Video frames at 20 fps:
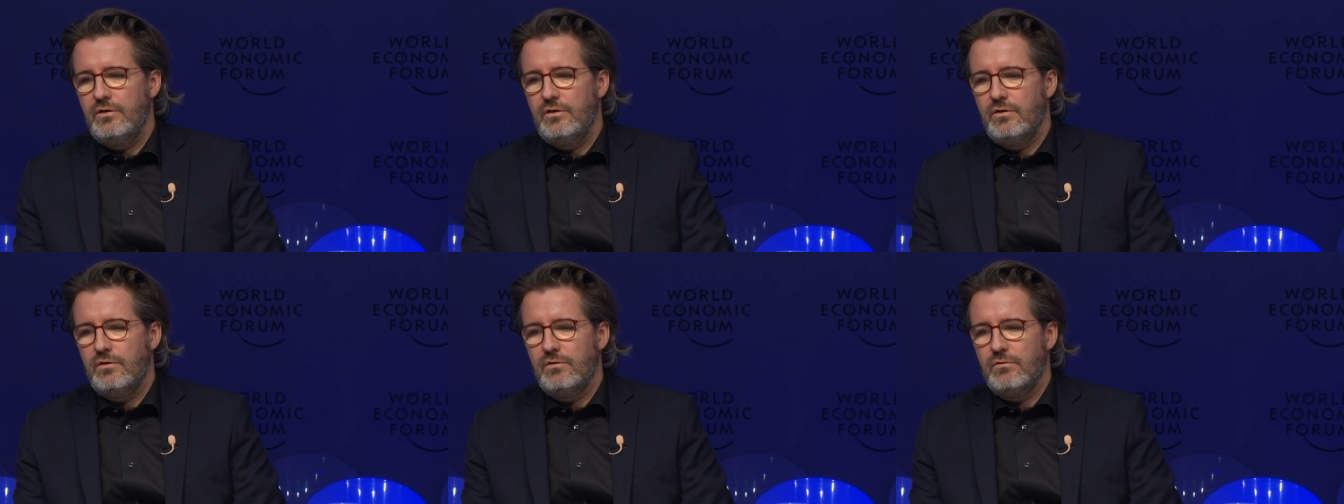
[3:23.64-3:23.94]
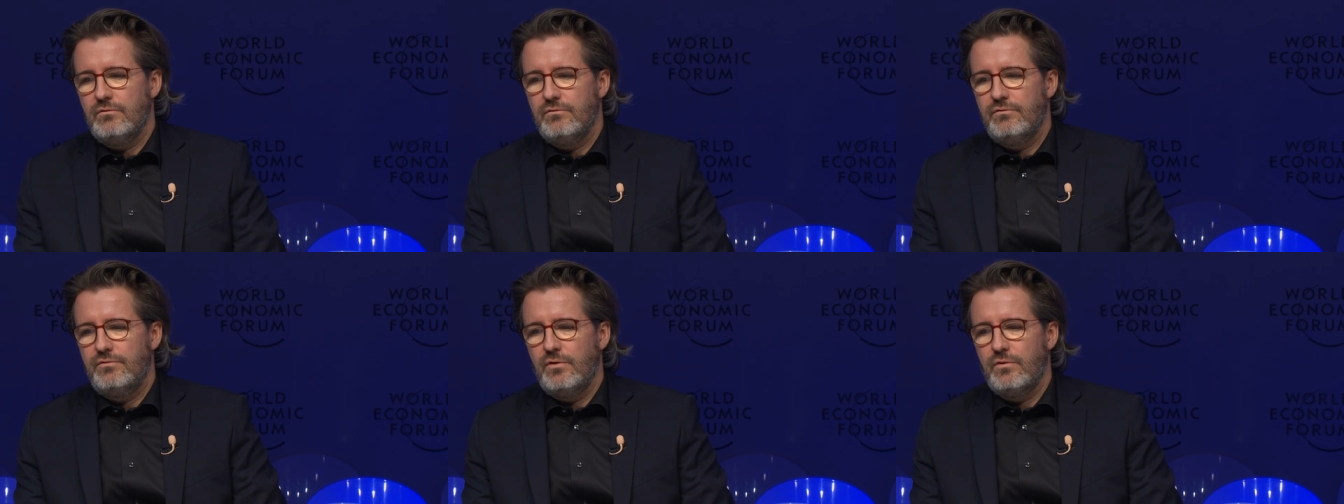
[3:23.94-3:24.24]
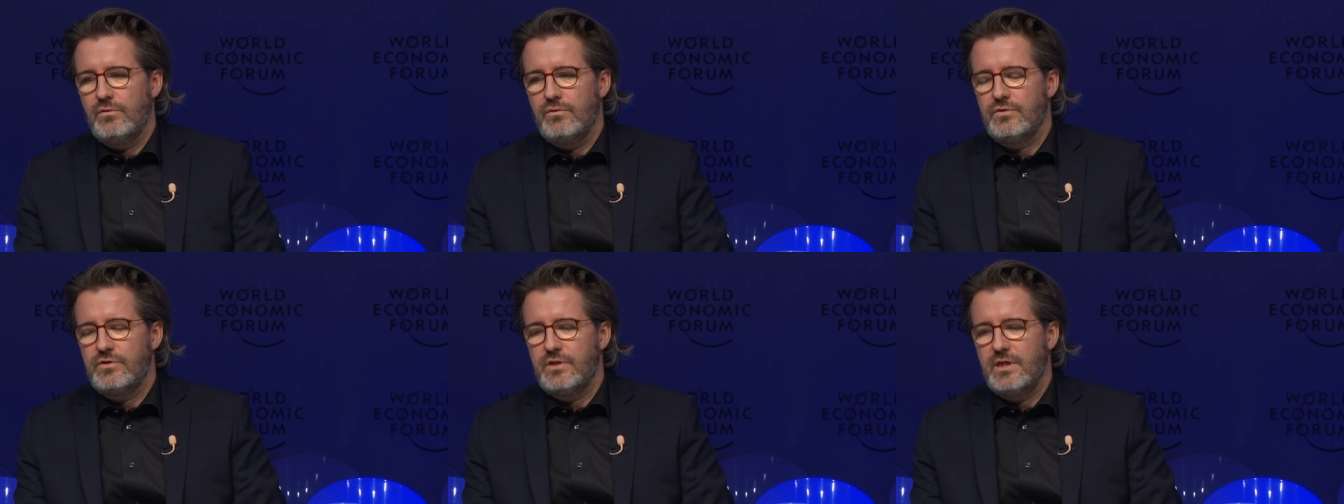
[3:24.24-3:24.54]
you know,
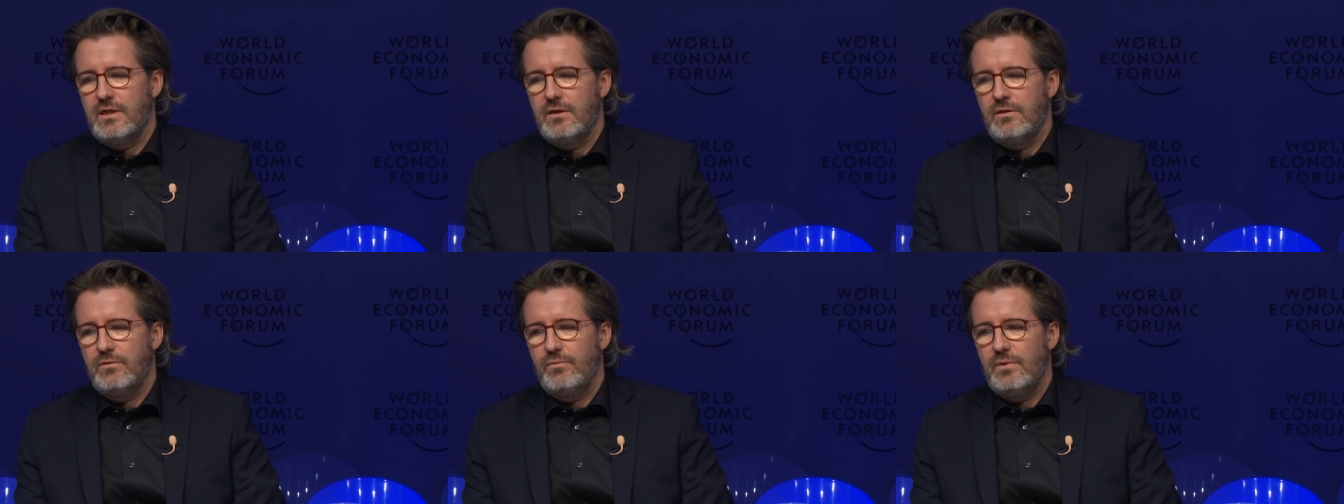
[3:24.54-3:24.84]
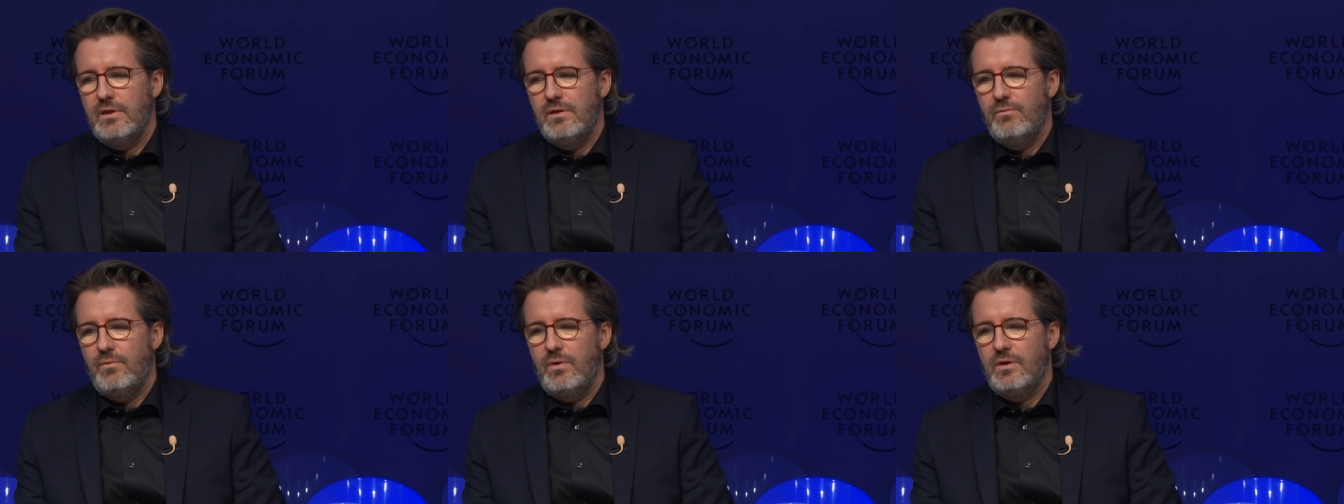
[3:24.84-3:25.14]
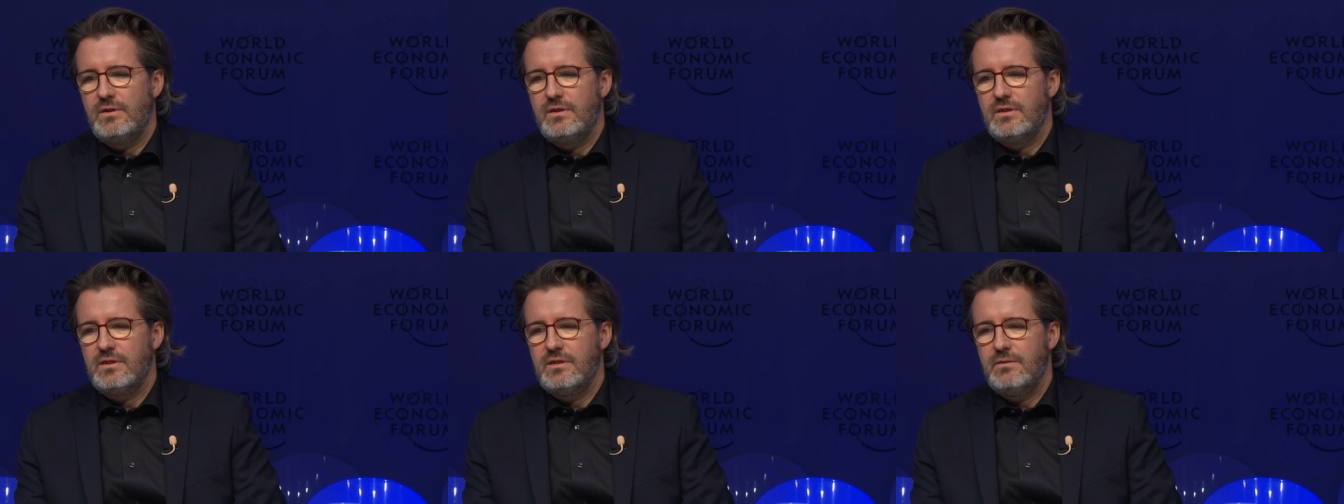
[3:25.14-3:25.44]
focusing on, well,
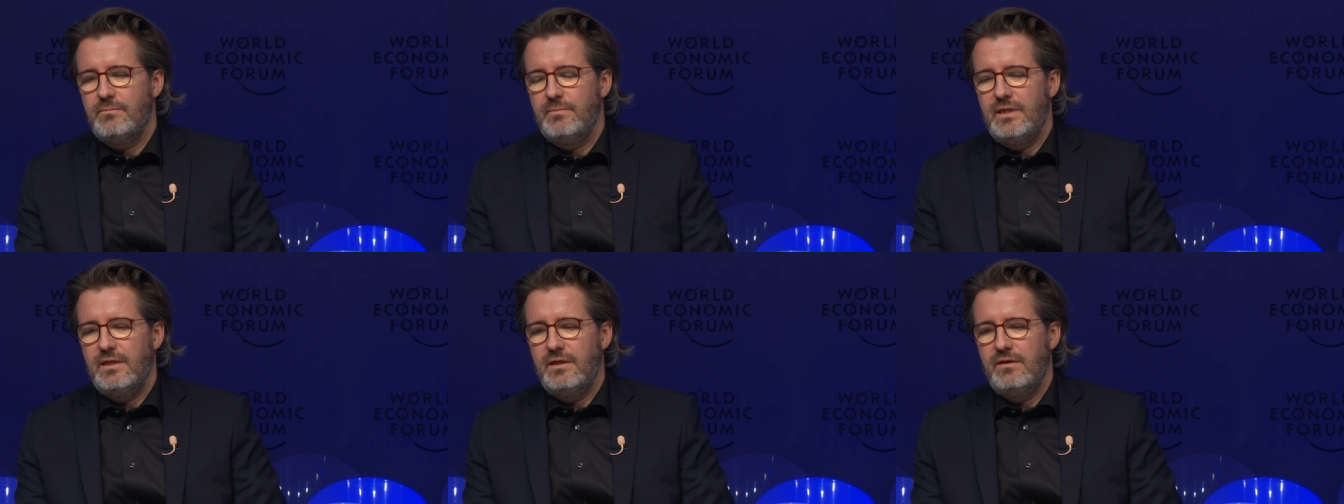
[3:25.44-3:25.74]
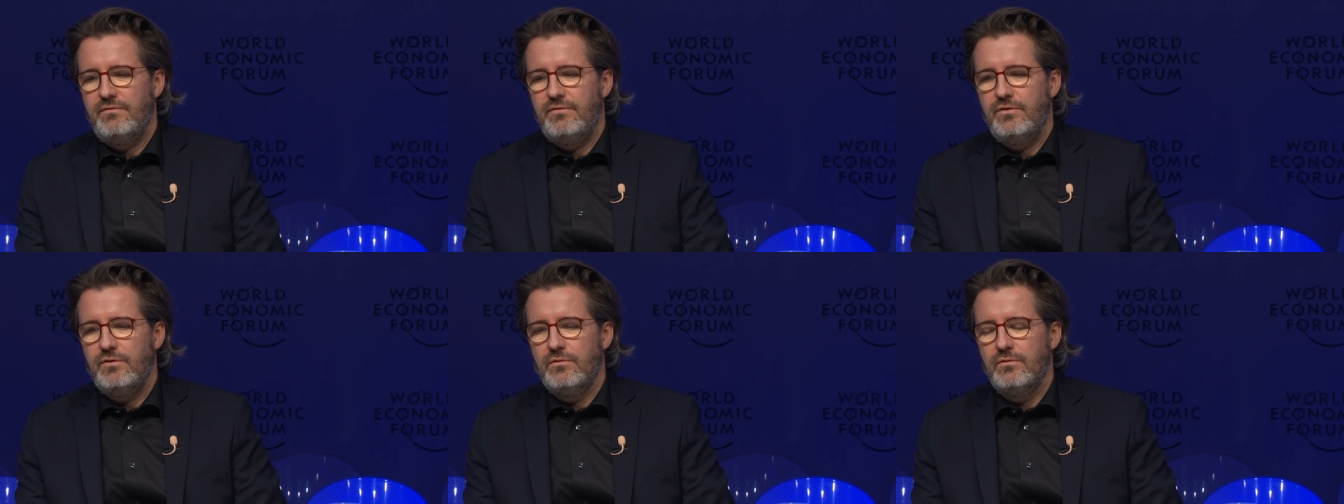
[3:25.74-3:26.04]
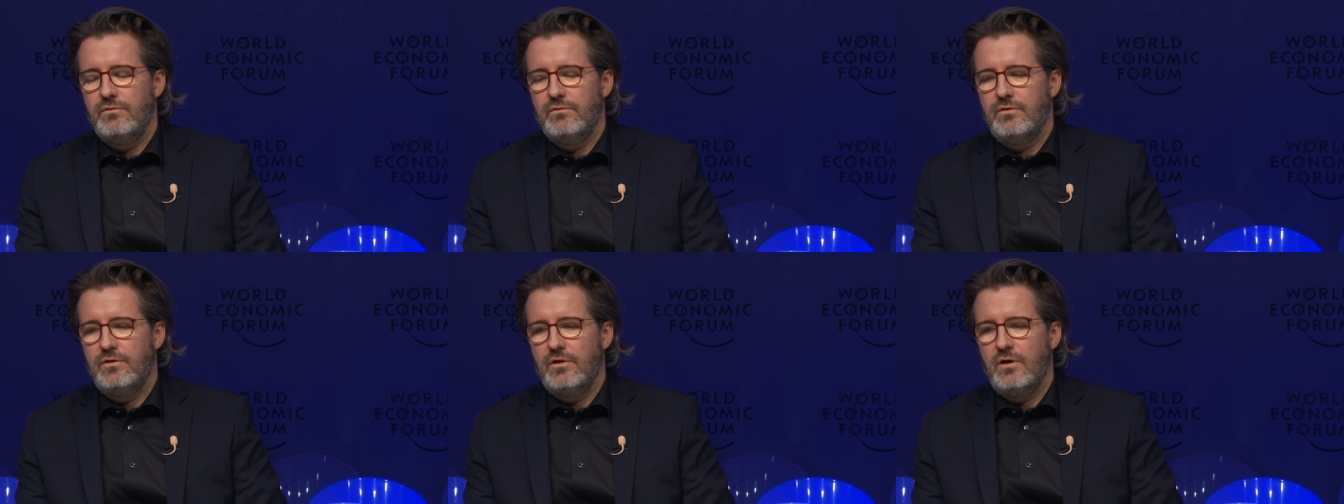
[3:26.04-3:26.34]
what does it mean if
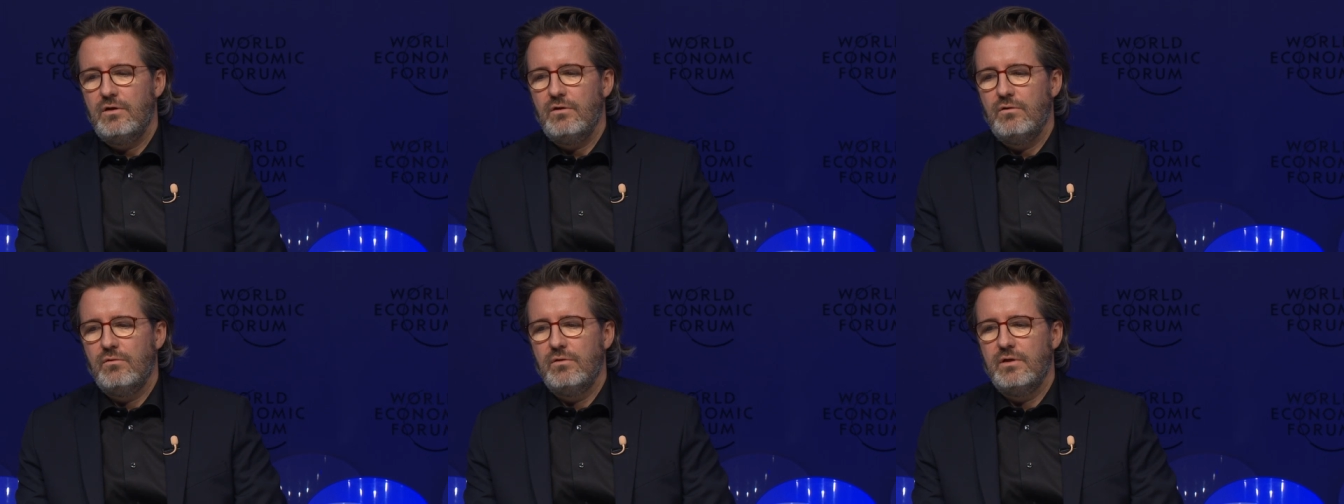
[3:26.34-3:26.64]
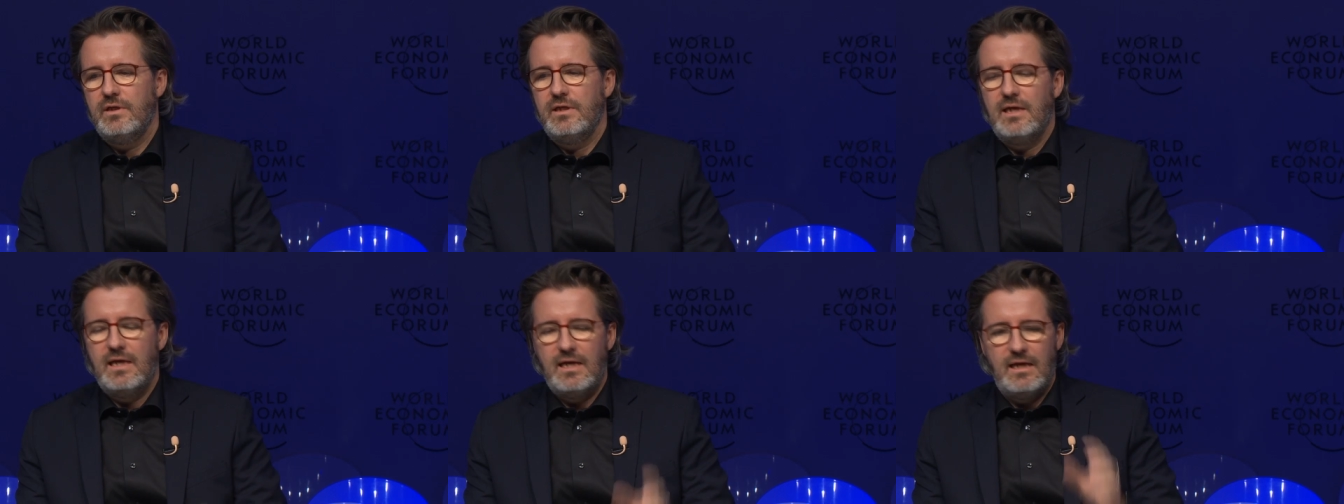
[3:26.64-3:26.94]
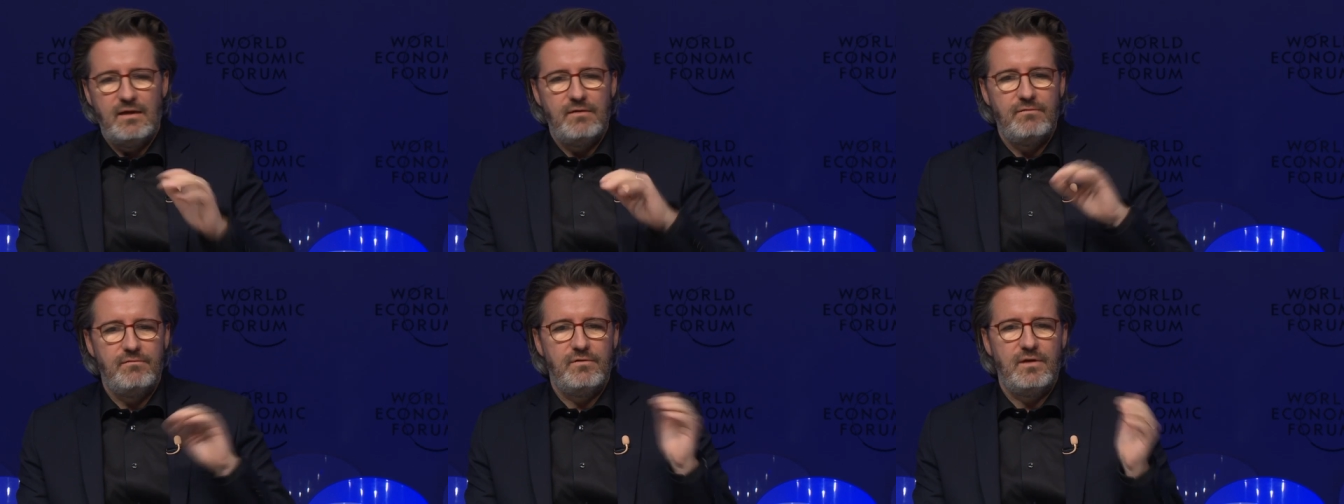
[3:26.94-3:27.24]
you not only
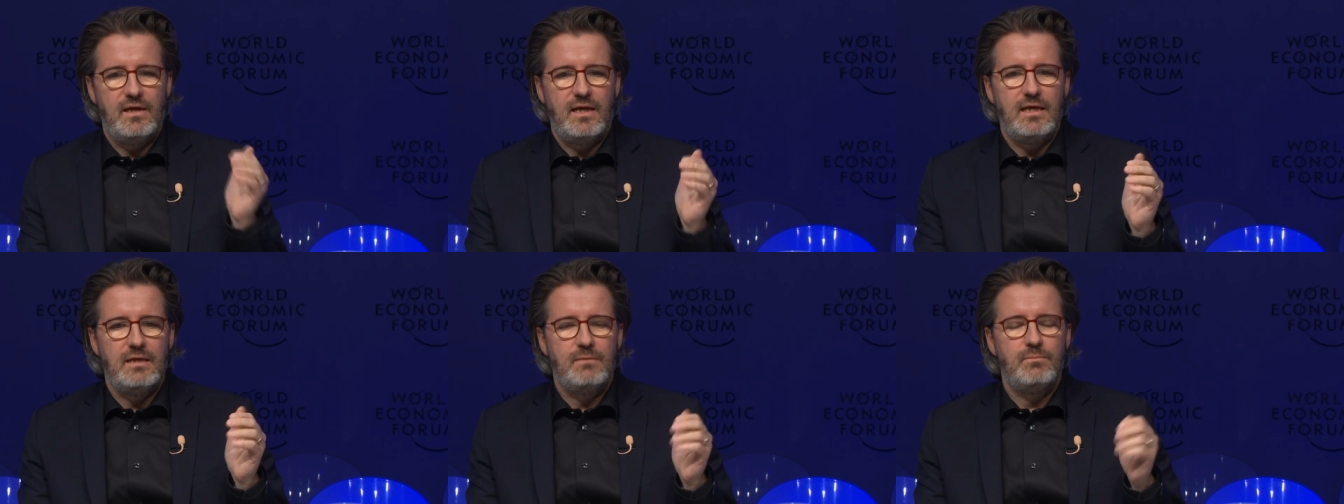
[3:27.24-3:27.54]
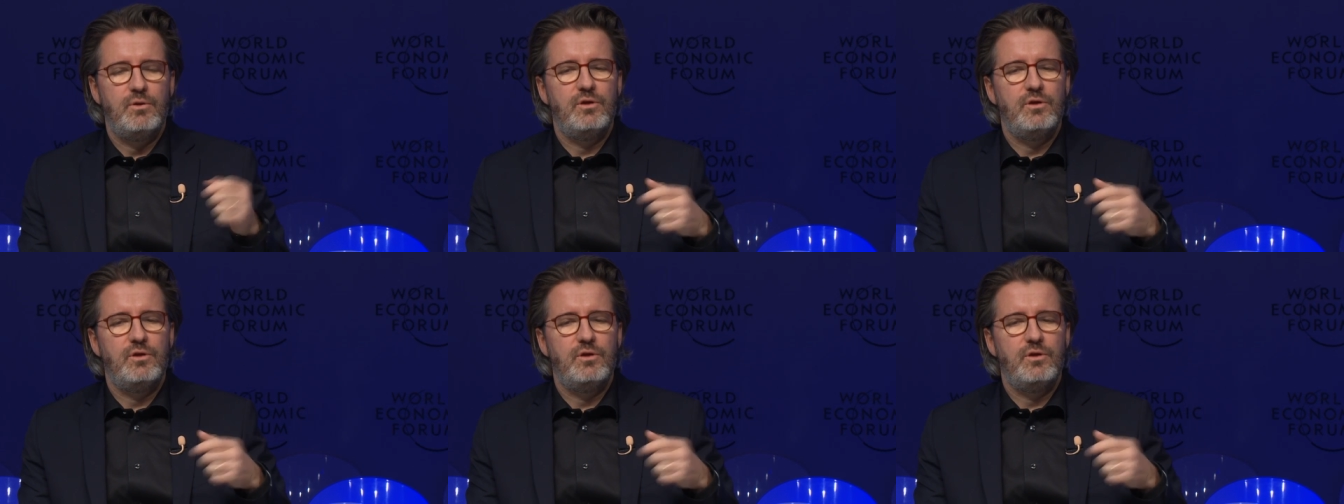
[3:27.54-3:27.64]
have light,